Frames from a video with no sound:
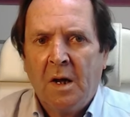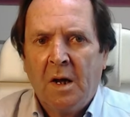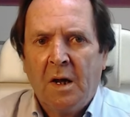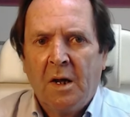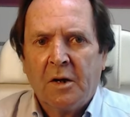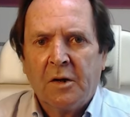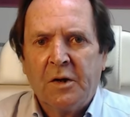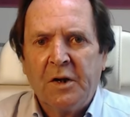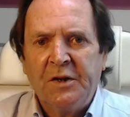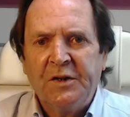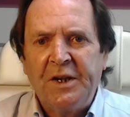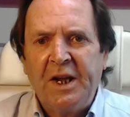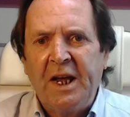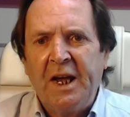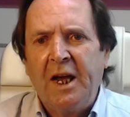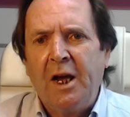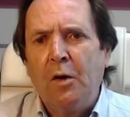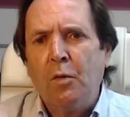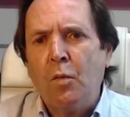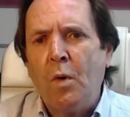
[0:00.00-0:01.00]
Good
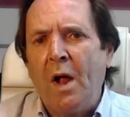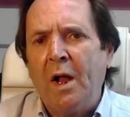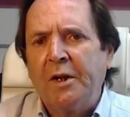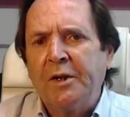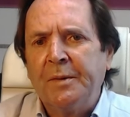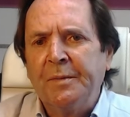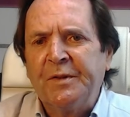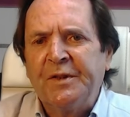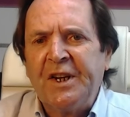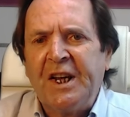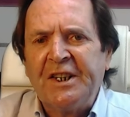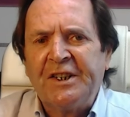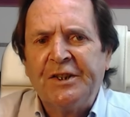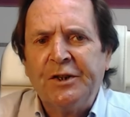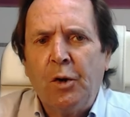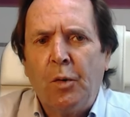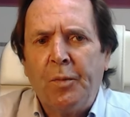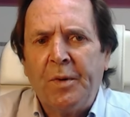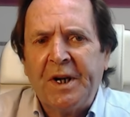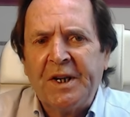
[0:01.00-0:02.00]
day and welcome to
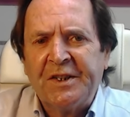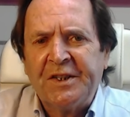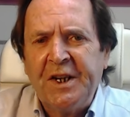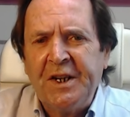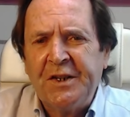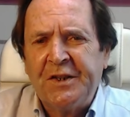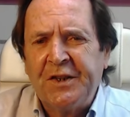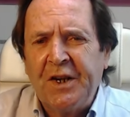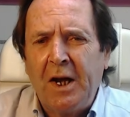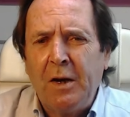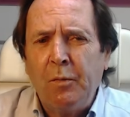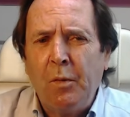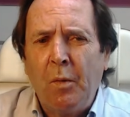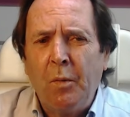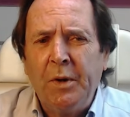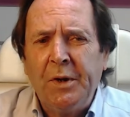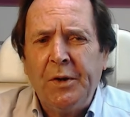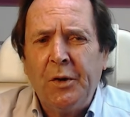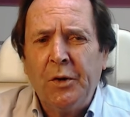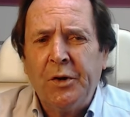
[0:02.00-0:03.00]
SEO BRICS Insight, where
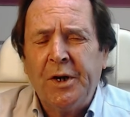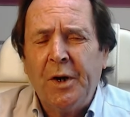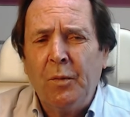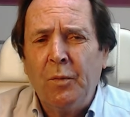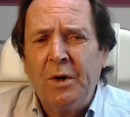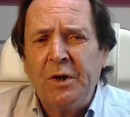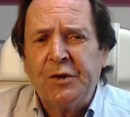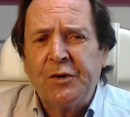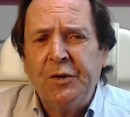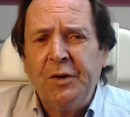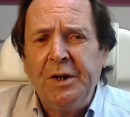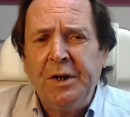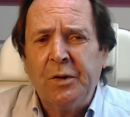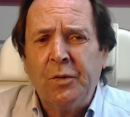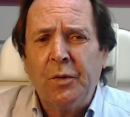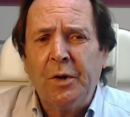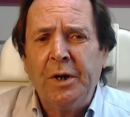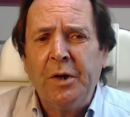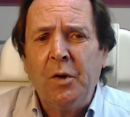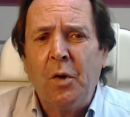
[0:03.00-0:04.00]
we look at what's really
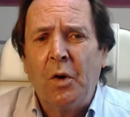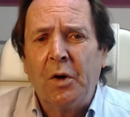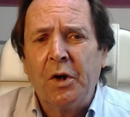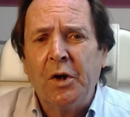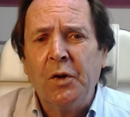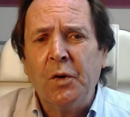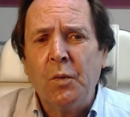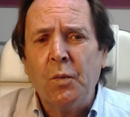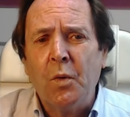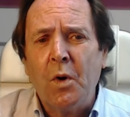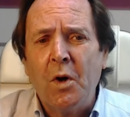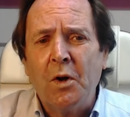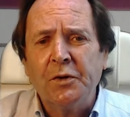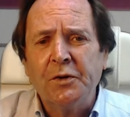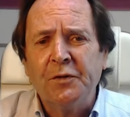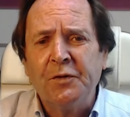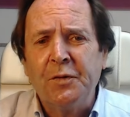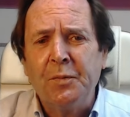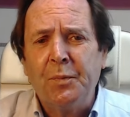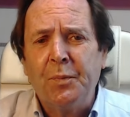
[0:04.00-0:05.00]
going on in the world
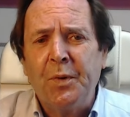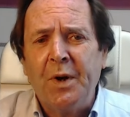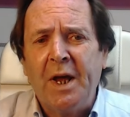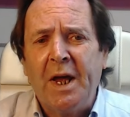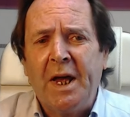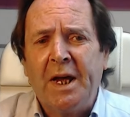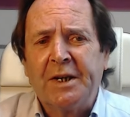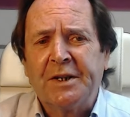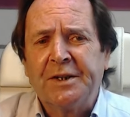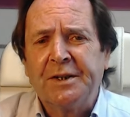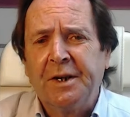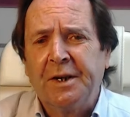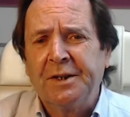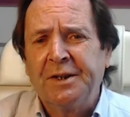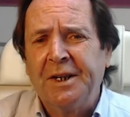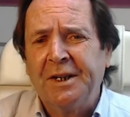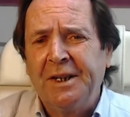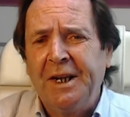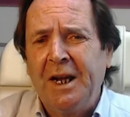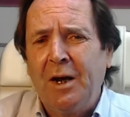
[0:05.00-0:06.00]
of the BRICS. Now
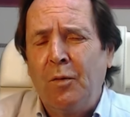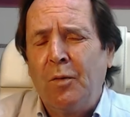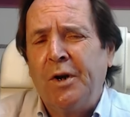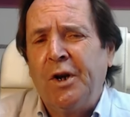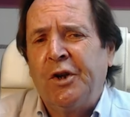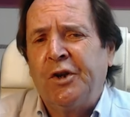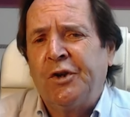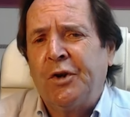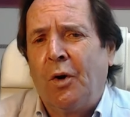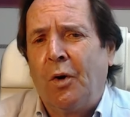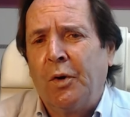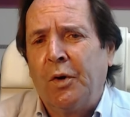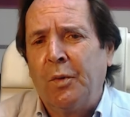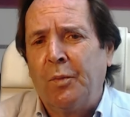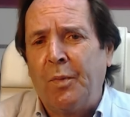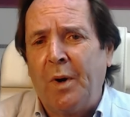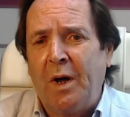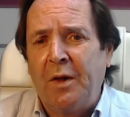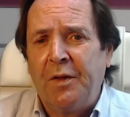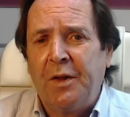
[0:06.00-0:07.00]
today I want to talk
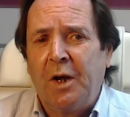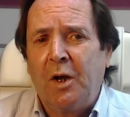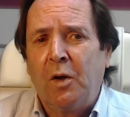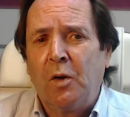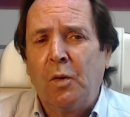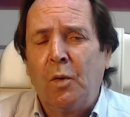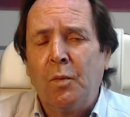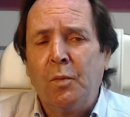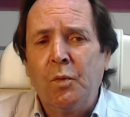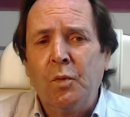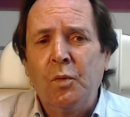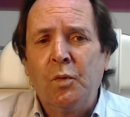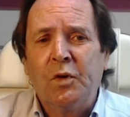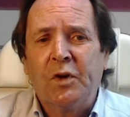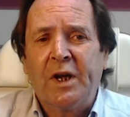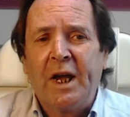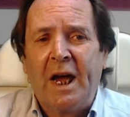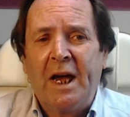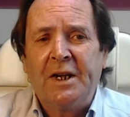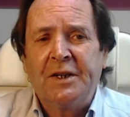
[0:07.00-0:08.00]
about the global
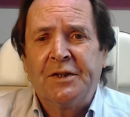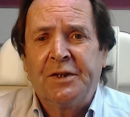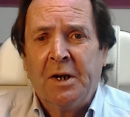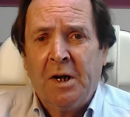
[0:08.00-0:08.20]
gas